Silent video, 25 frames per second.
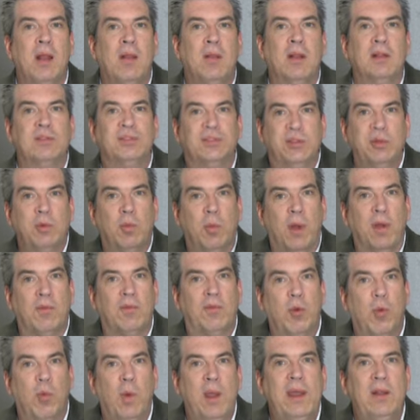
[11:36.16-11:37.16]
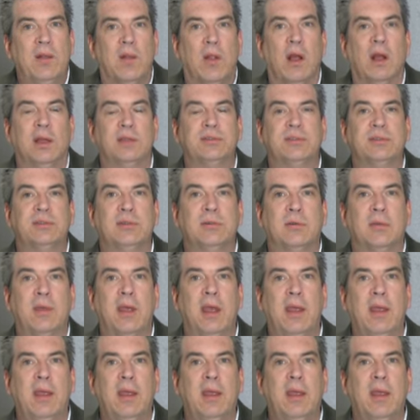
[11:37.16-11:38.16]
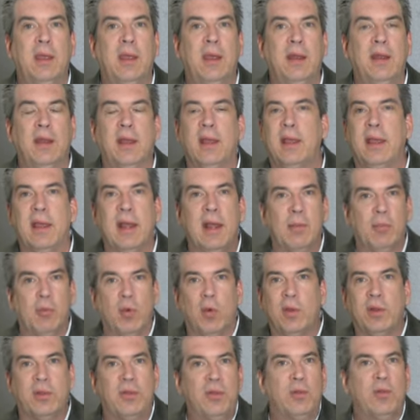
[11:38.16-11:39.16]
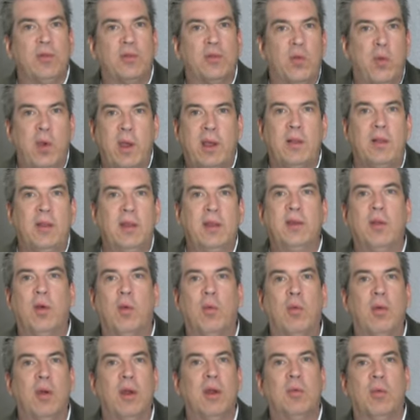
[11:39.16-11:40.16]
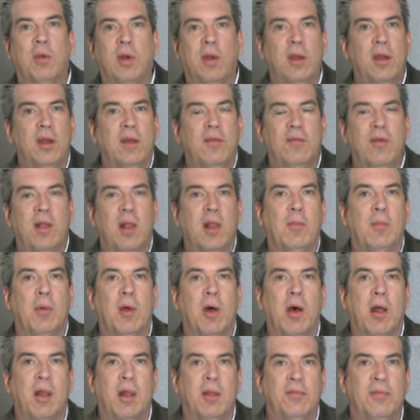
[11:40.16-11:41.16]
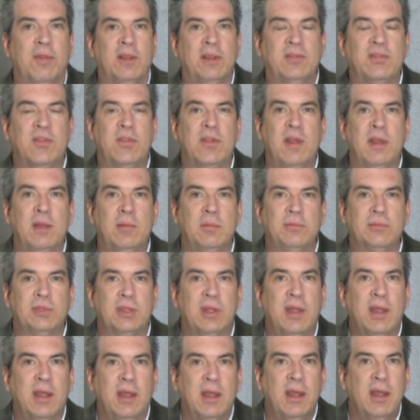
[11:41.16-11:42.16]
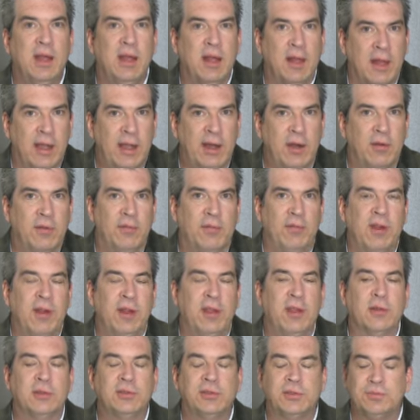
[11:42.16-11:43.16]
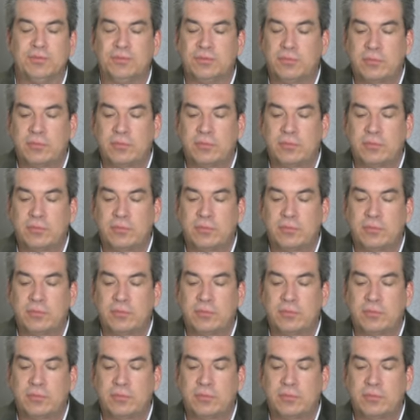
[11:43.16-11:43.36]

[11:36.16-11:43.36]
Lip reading: Let's do one for weight loss. Okay, and again, I'm going through this quickly. Don't worry, we're going to develop all of these themes in later videos.